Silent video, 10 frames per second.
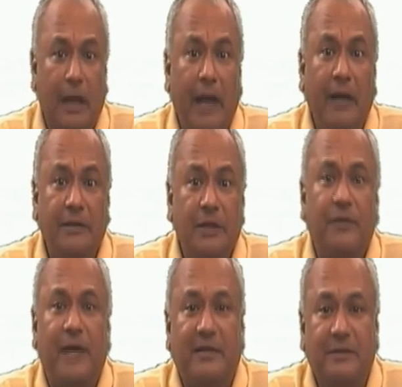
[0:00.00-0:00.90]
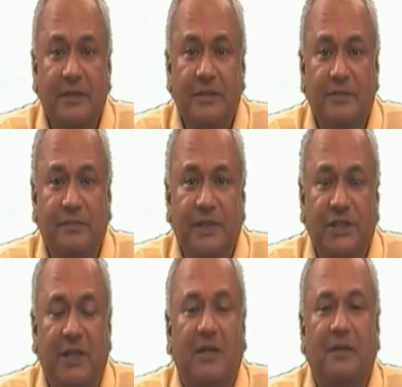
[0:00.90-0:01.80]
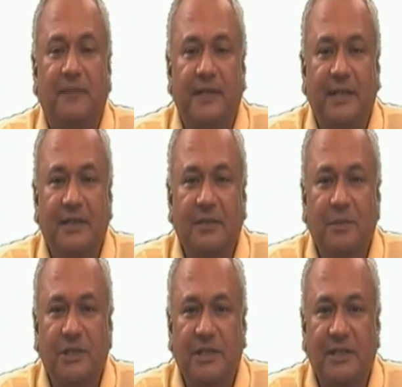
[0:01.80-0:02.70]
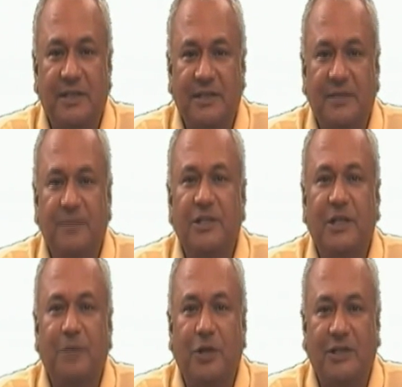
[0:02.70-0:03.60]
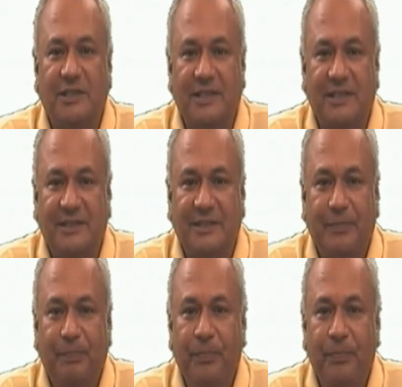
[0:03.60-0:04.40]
and other factors which are affecting the business systems and processes.